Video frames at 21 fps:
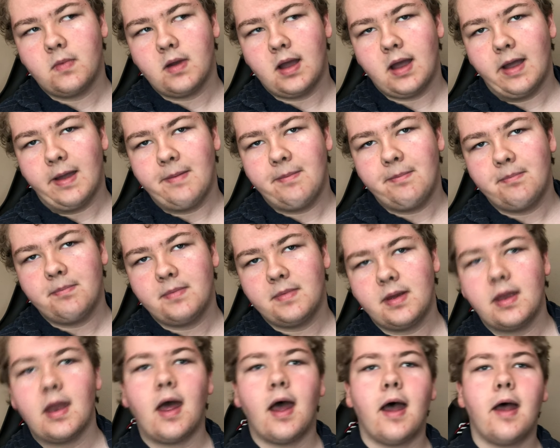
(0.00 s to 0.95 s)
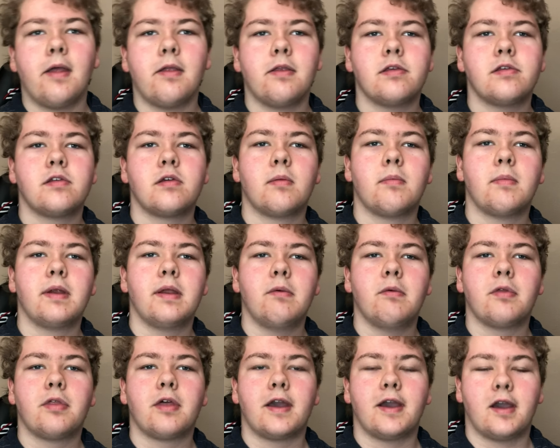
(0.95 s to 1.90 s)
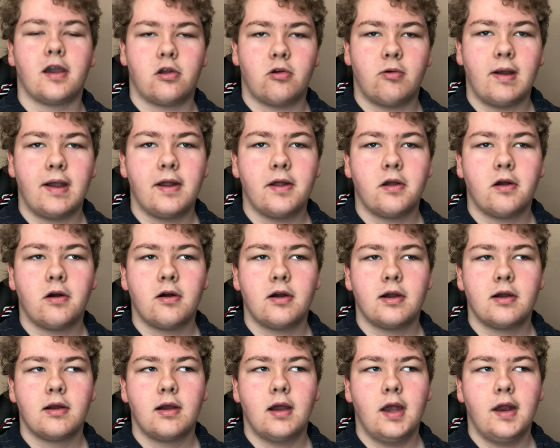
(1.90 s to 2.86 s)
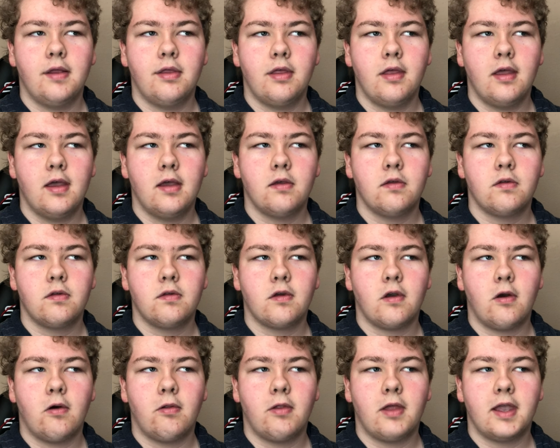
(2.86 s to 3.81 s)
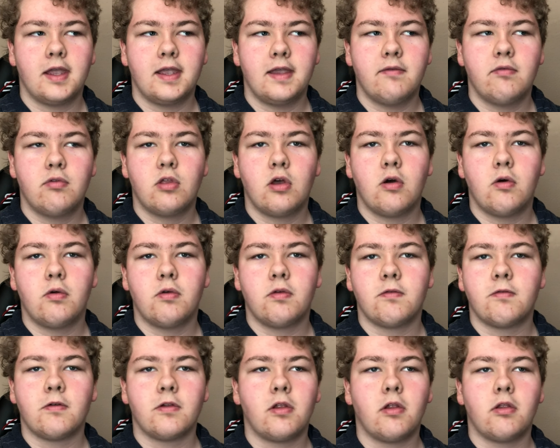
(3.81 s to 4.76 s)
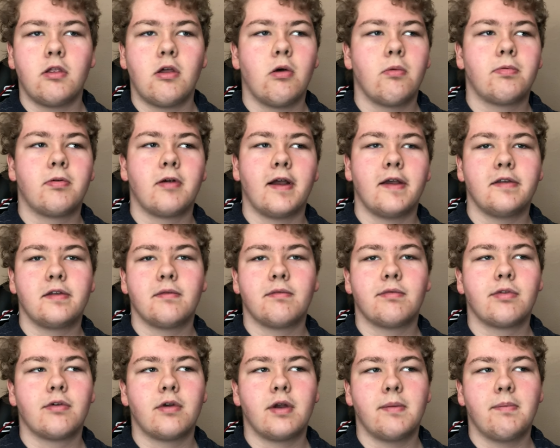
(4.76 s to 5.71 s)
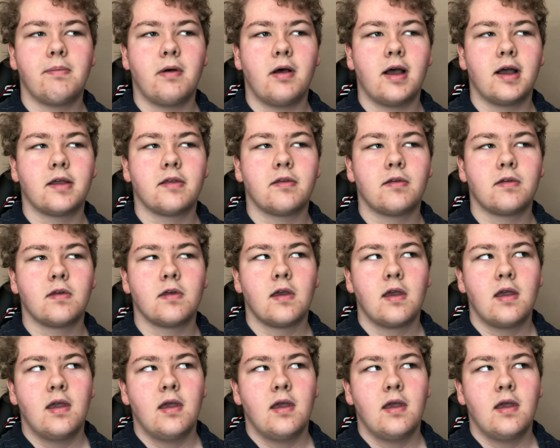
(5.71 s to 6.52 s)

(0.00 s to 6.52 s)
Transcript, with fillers: I'm not somebody with like a credit card or anything, so like even though it was for the low price of 30 bucks,